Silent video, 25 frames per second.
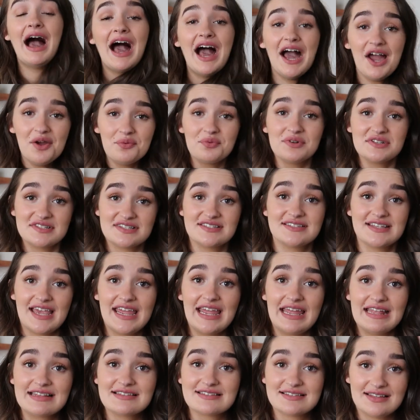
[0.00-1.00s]
I would
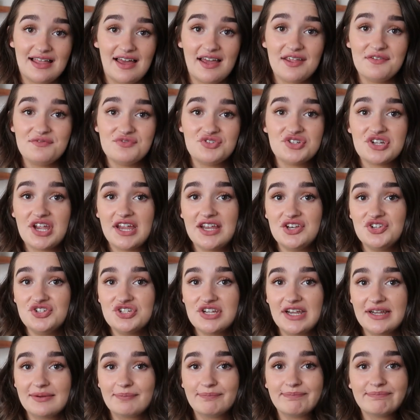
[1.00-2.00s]
say it's
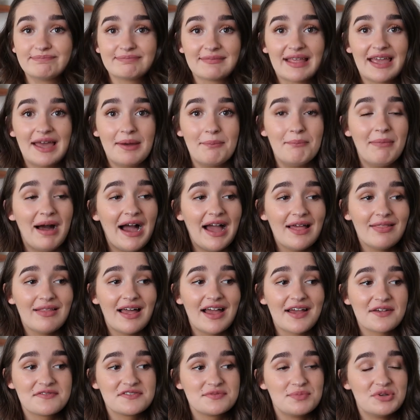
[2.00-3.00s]
life-changing, and my
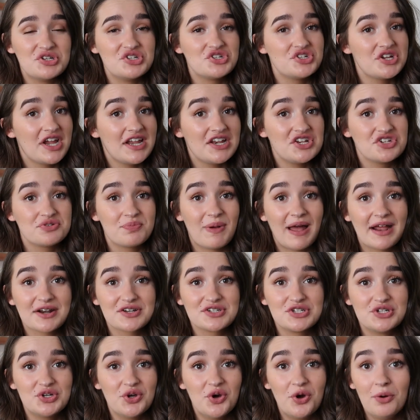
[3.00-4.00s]
life's been changed back
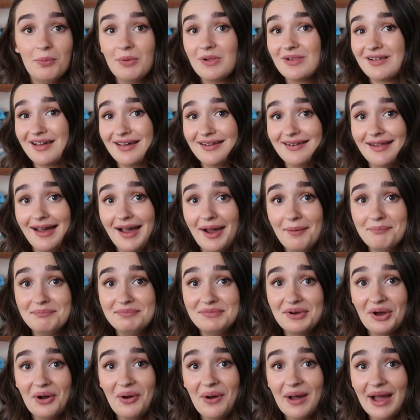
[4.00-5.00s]
to normal and
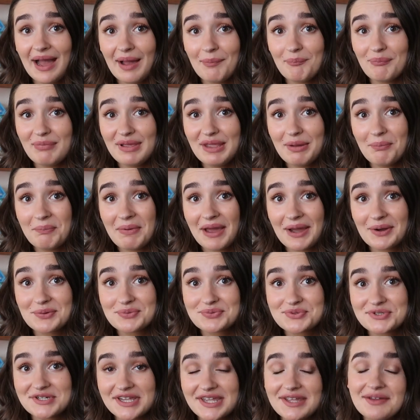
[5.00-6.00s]
I'm not happy
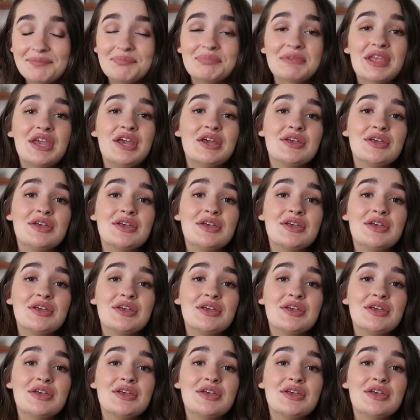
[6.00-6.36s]
about it.